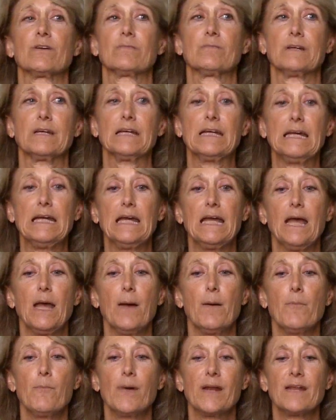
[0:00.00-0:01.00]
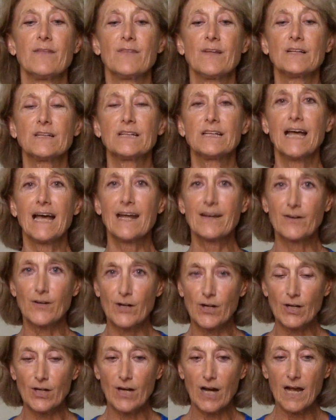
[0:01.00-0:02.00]
going to be. But in the
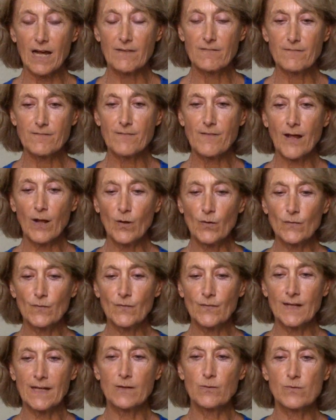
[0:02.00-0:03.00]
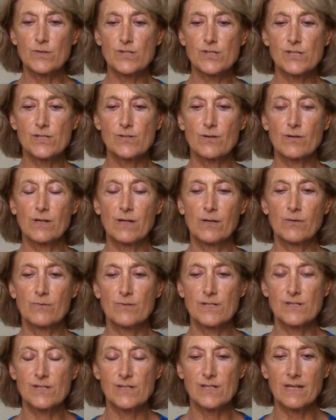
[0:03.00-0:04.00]
letter, I felt that it was
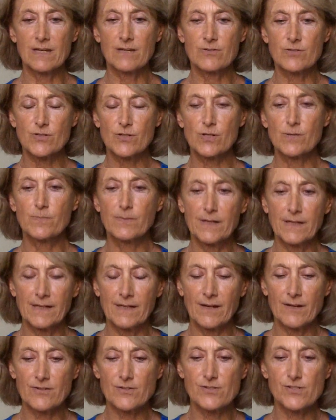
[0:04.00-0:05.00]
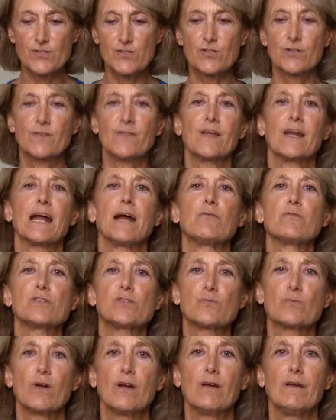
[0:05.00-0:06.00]
interpreted and understood that I
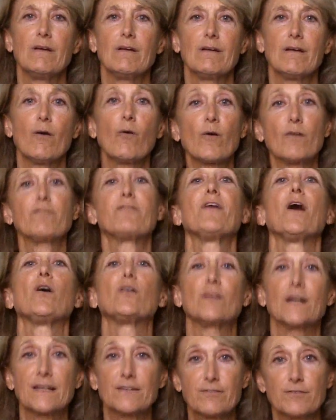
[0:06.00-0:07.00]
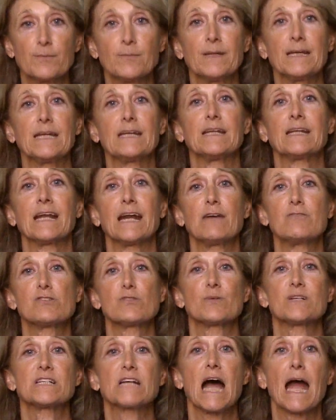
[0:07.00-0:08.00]
was, or it felt like for me, that I
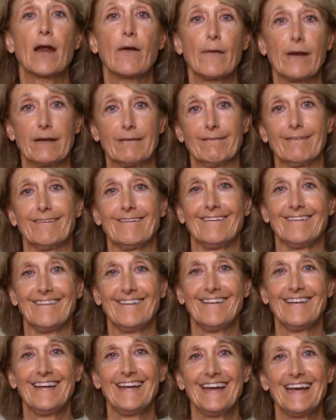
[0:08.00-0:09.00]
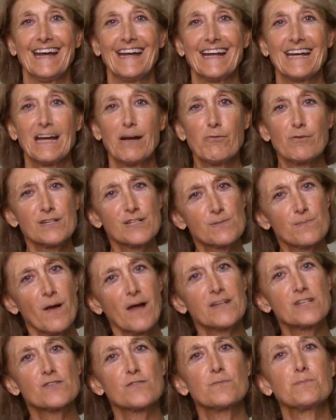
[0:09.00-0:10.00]
was retiring. And I got
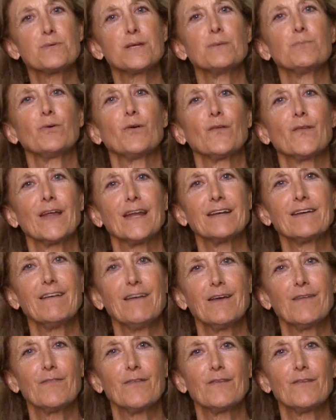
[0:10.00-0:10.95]
response from people that